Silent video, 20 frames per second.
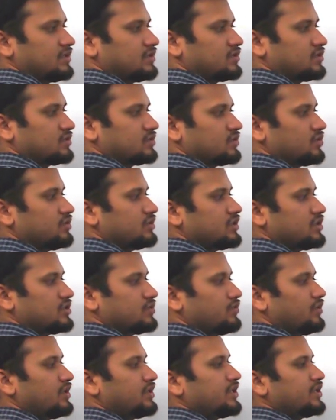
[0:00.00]
So this
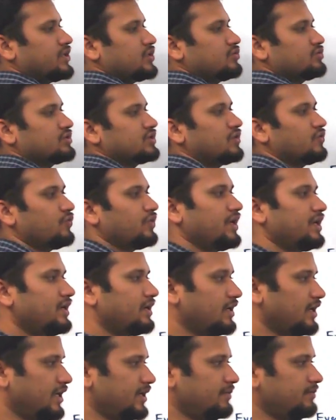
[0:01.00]
will reduce the wait
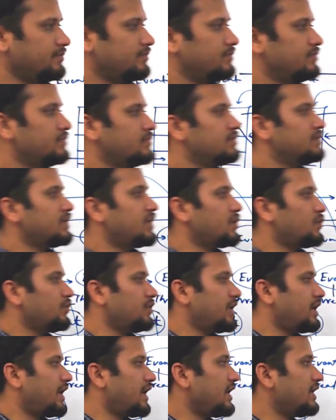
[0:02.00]
time that we
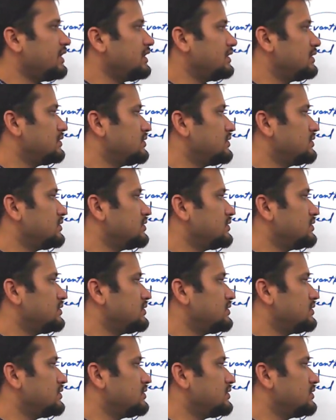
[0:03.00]
had.